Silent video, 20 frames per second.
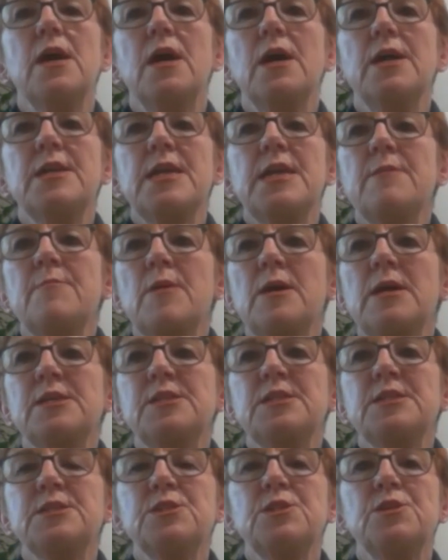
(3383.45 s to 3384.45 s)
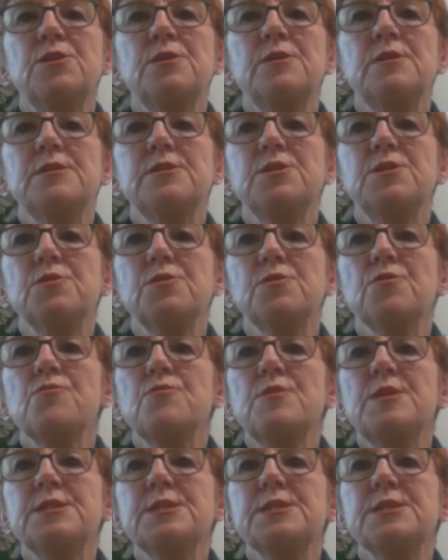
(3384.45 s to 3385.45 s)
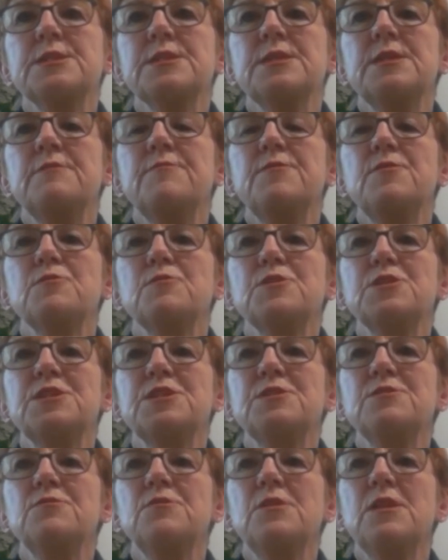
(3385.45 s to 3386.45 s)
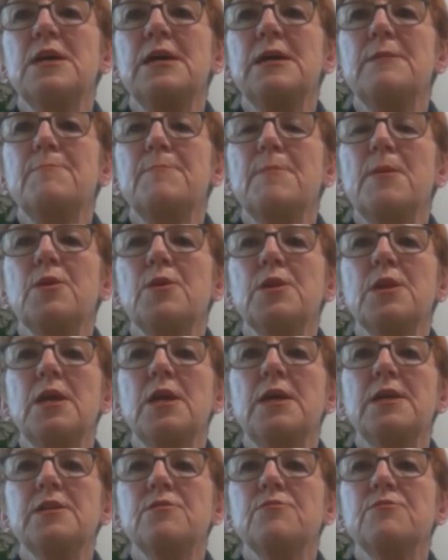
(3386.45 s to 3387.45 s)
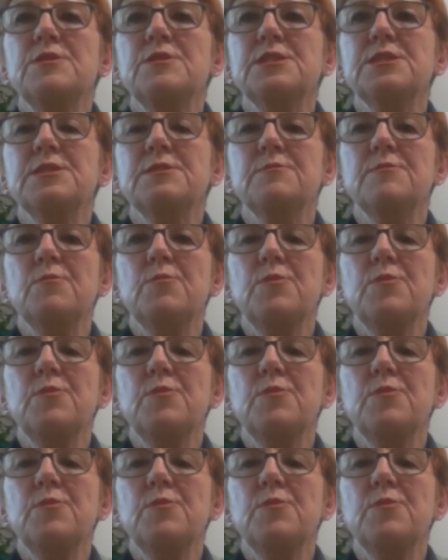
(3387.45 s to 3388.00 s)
I now might just turn to Chris, if you're still online, Chris,